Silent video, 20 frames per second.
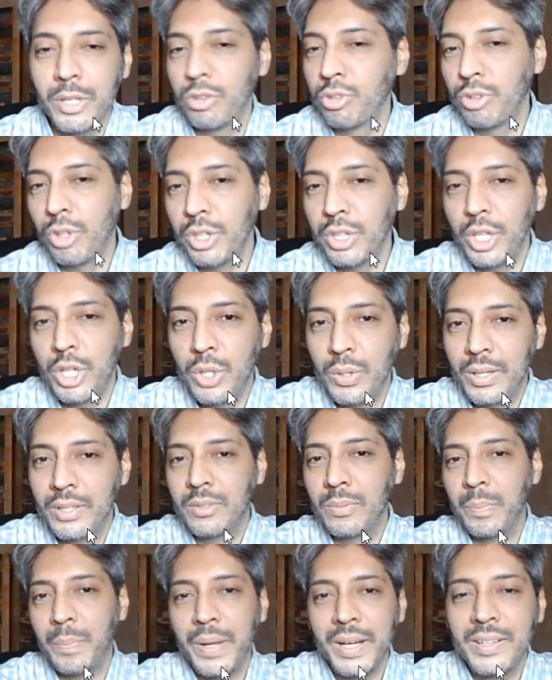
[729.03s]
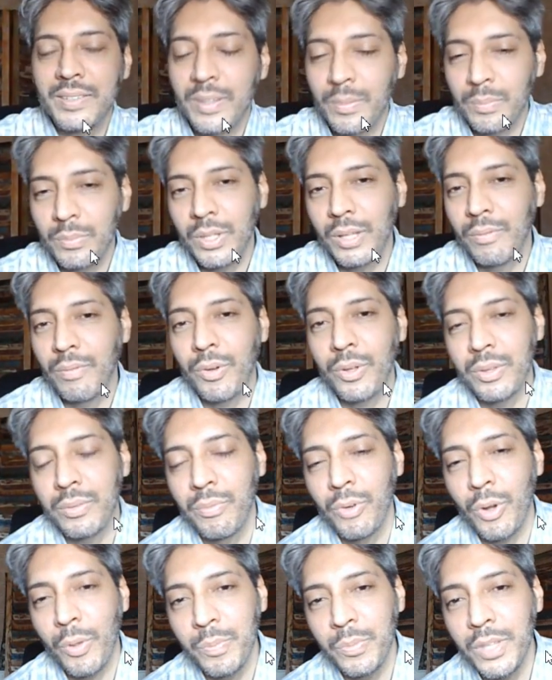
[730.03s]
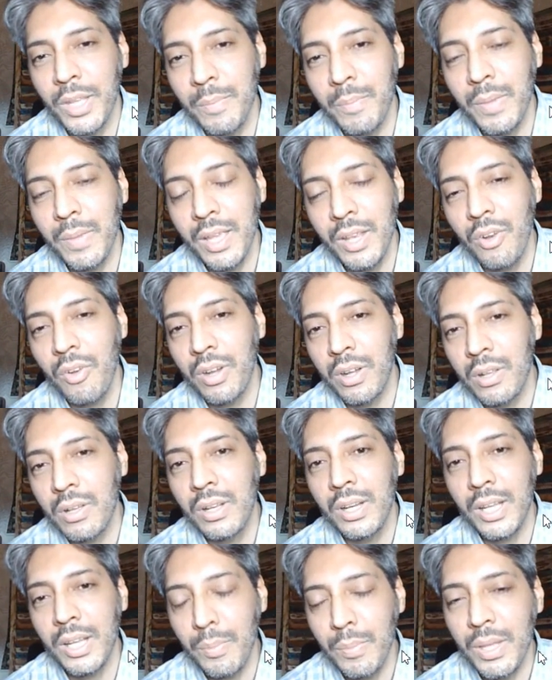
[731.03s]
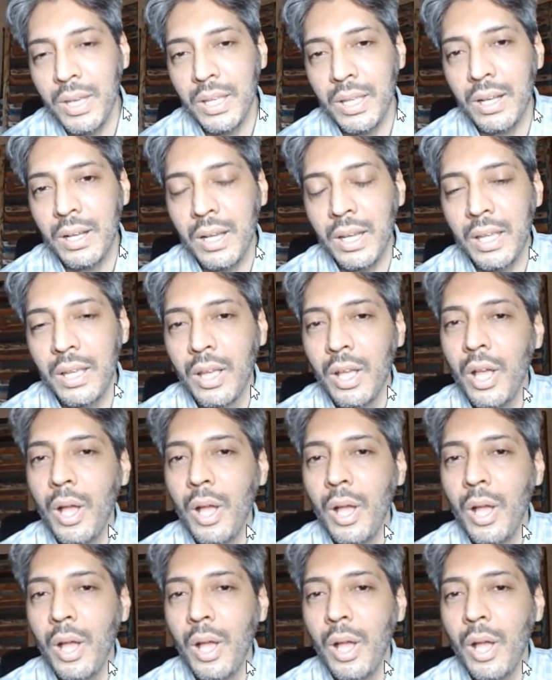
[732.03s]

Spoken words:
It's not that you expect something from them in return immediately,